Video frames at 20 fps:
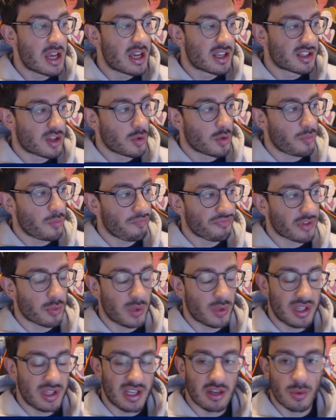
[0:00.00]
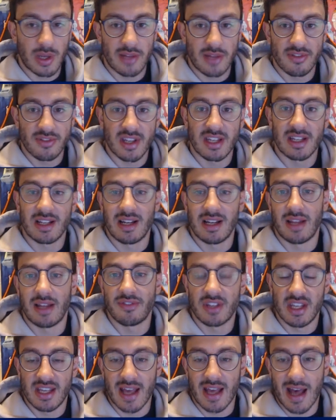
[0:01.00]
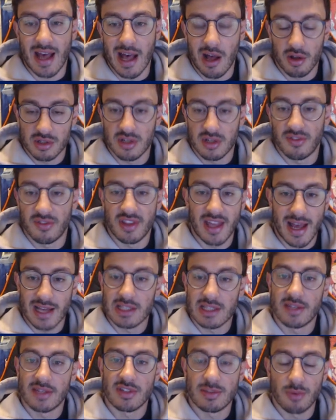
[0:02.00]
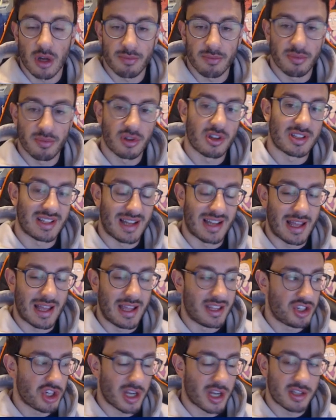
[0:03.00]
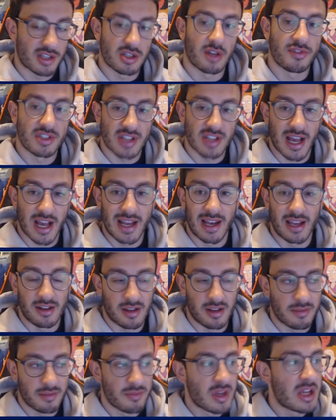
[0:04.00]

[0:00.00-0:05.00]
So we need a way of getting Klefki out of the active spot because it shuts off Skyliner.